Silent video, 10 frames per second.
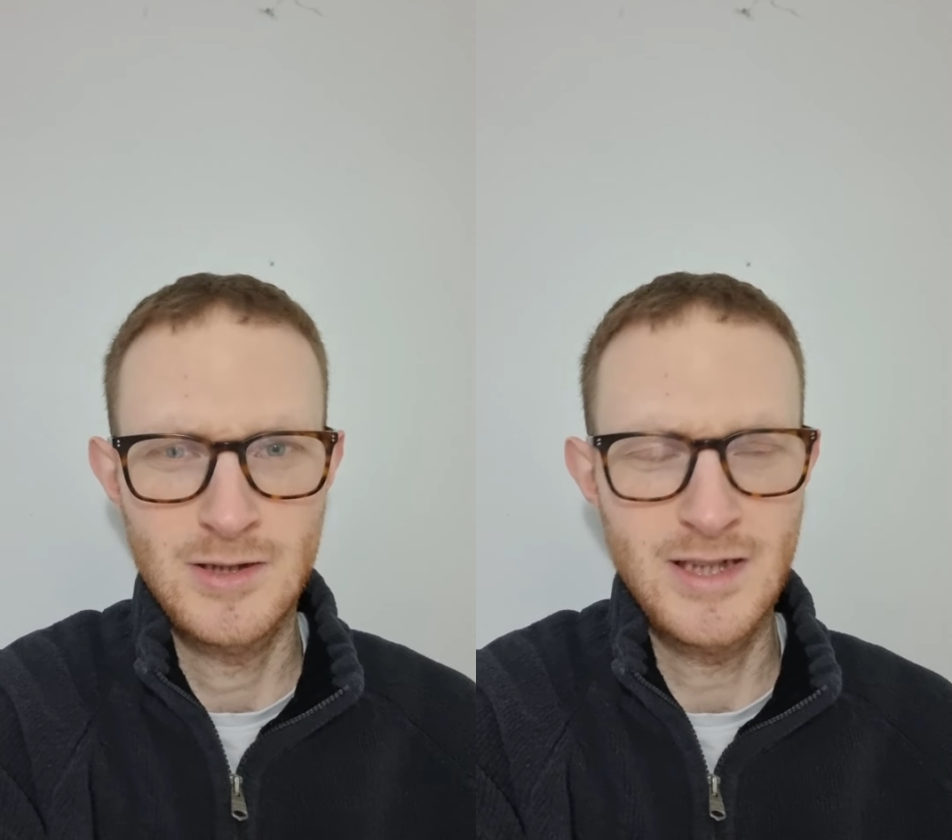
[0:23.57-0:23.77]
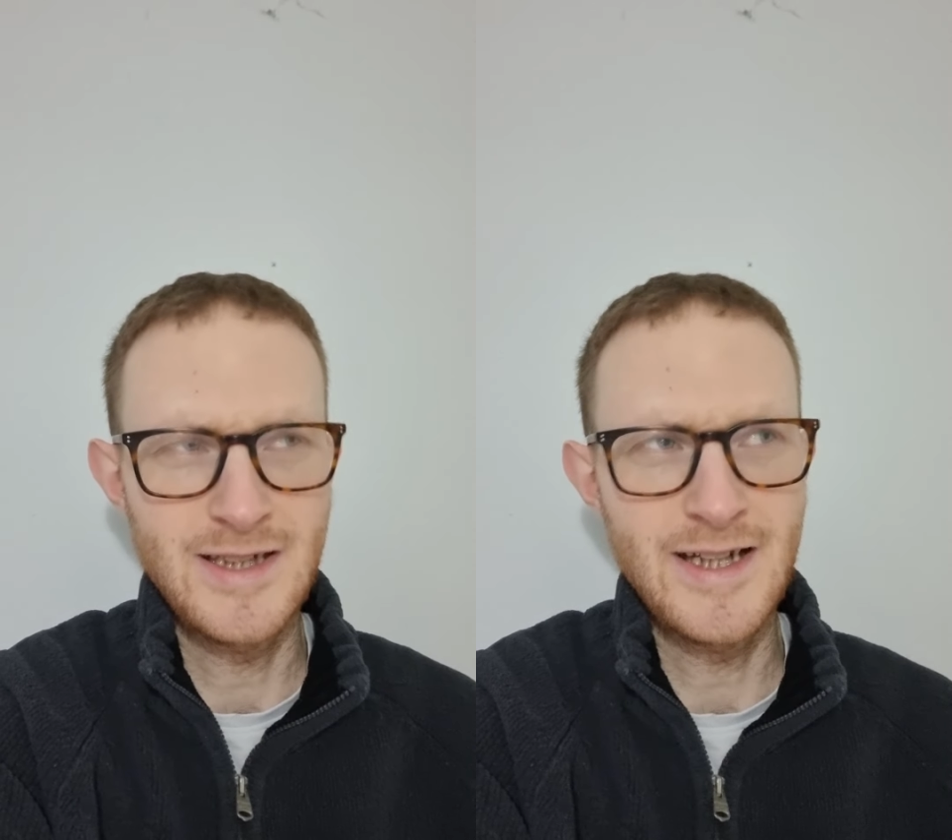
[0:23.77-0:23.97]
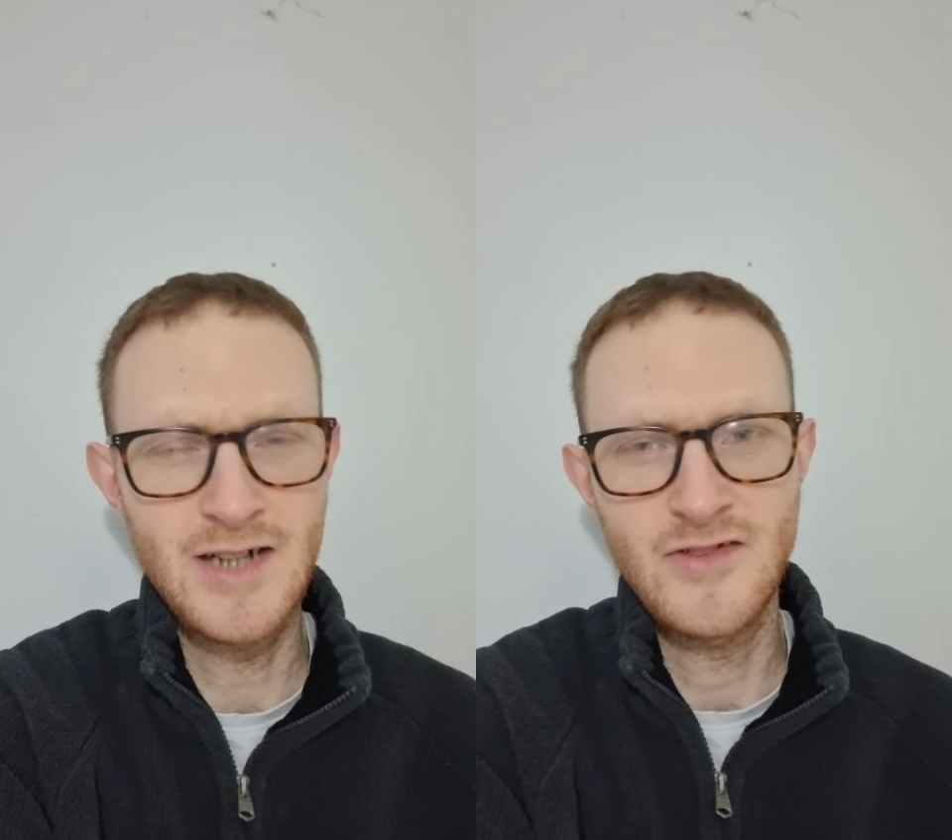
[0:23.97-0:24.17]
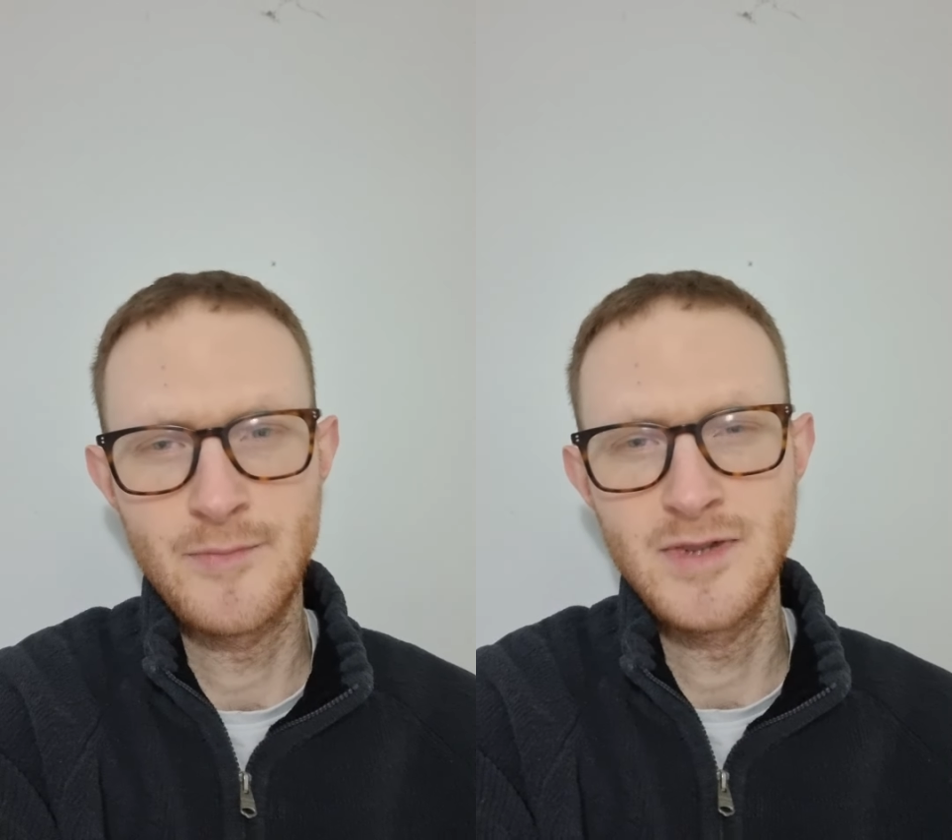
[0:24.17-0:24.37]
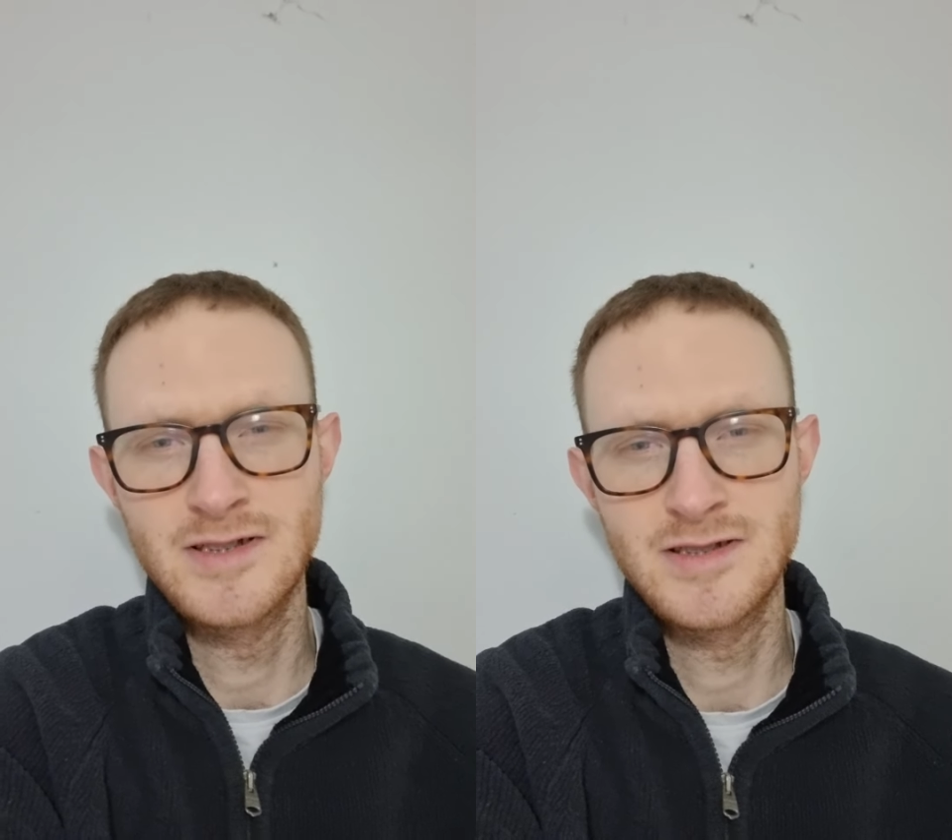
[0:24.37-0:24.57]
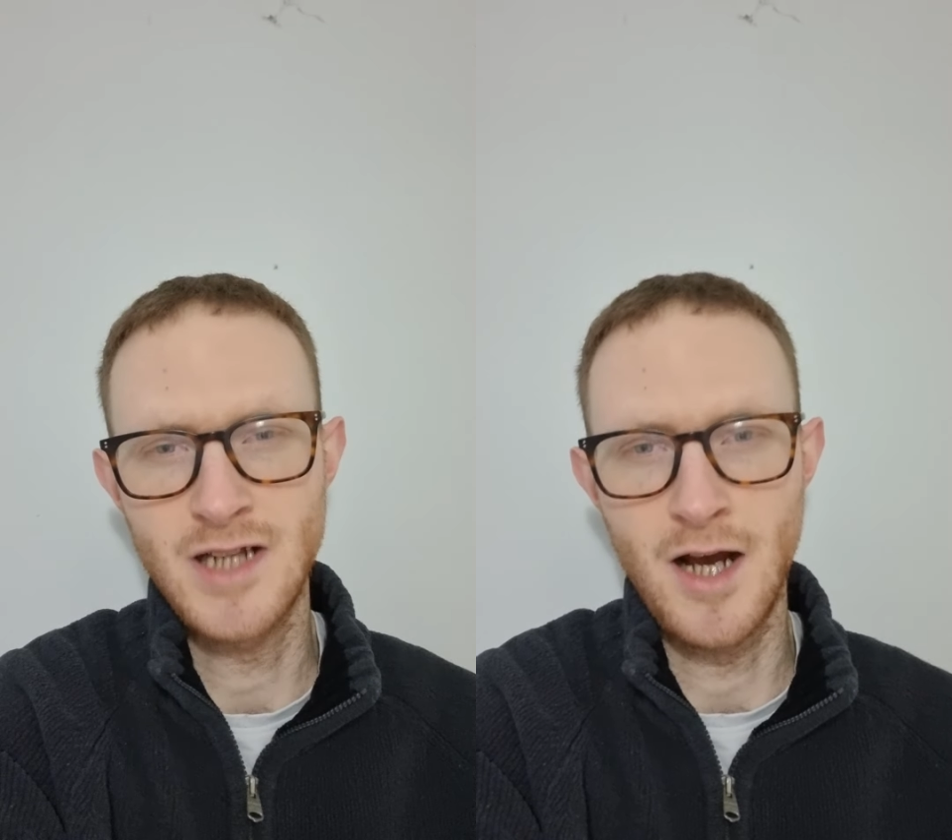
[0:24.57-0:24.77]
could think of them as